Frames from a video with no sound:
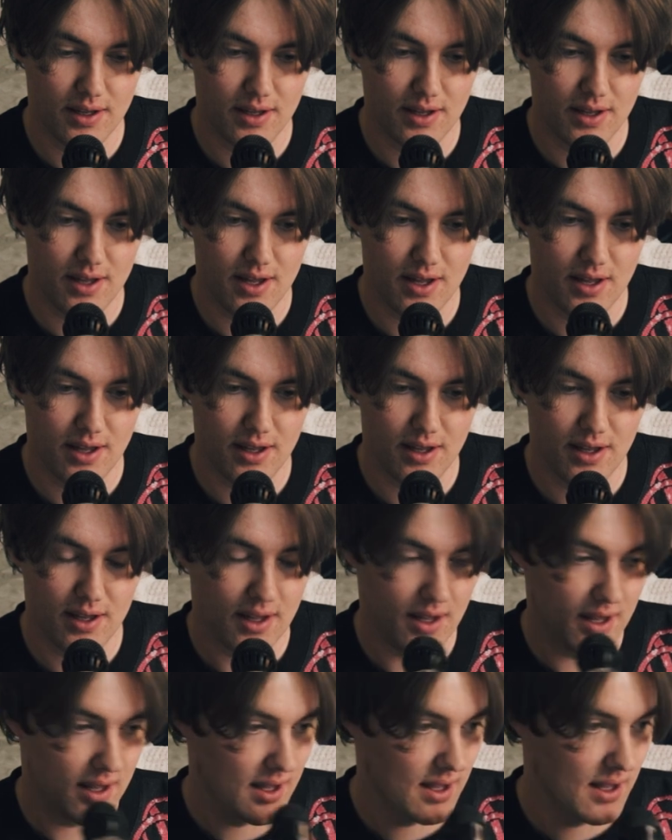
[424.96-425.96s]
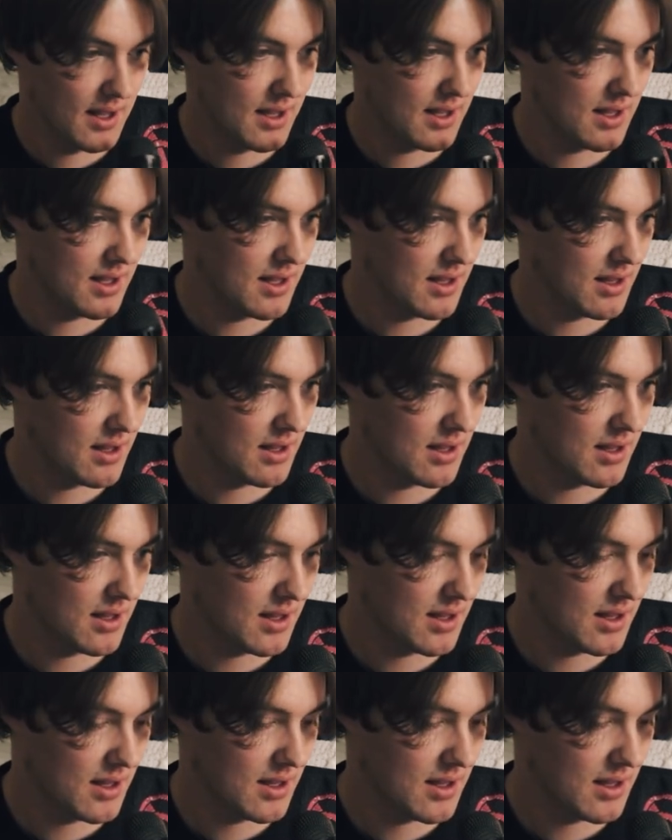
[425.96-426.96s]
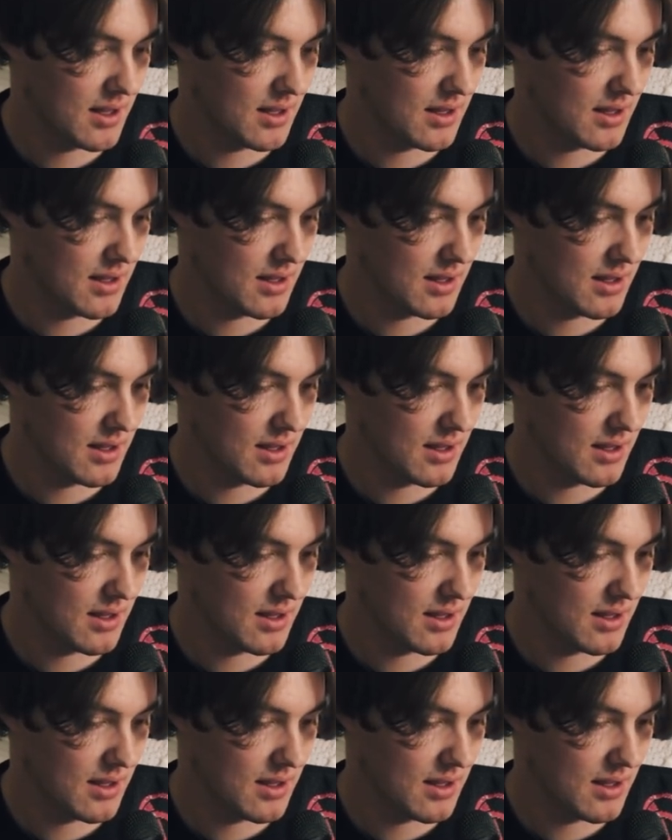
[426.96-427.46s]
(no one is talking)